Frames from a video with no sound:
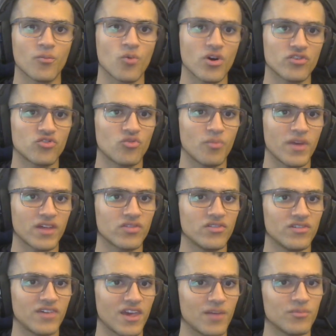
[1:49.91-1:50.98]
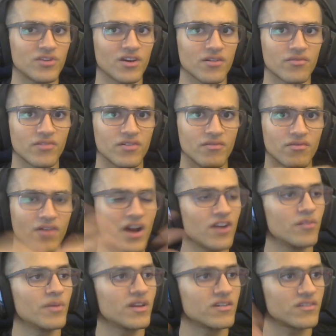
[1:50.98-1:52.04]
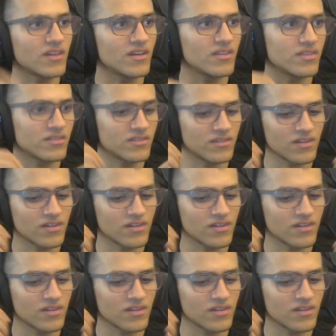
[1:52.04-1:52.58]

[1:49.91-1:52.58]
want to make the game dev environment and